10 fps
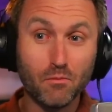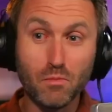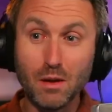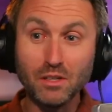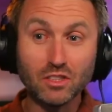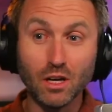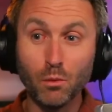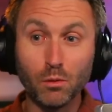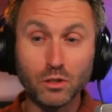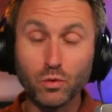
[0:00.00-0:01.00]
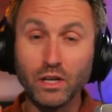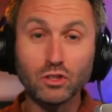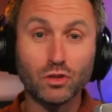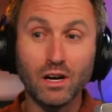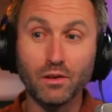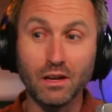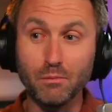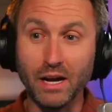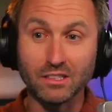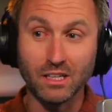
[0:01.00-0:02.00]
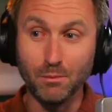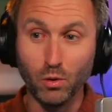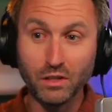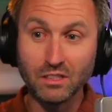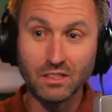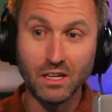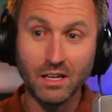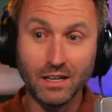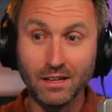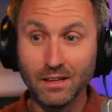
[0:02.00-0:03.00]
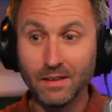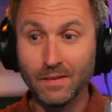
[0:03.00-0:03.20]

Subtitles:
maybe somewhere between Trout and Betts. And I'm only saying